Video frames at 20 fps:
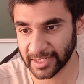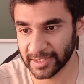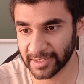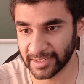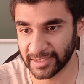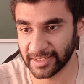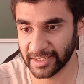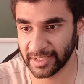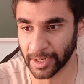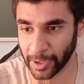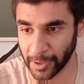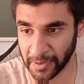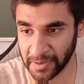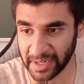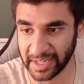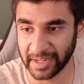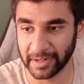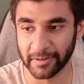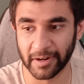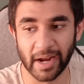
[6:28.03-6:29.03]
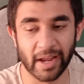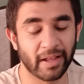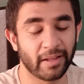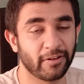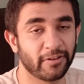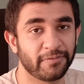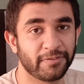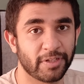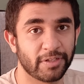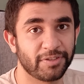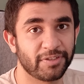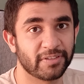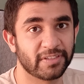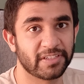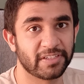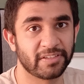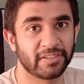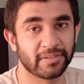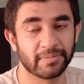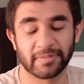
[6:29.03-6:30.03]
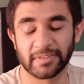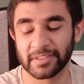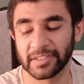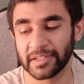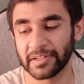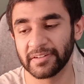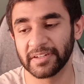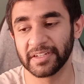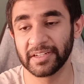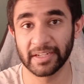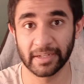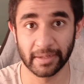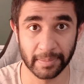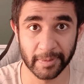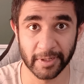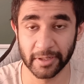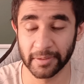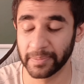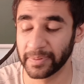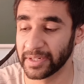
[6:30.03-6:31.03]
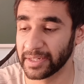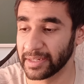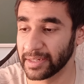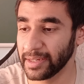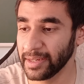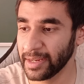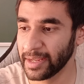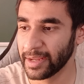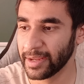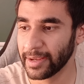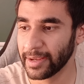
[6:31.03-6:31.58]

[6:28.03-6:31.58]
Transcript: is the holy grail of social systems theory, in my opinion.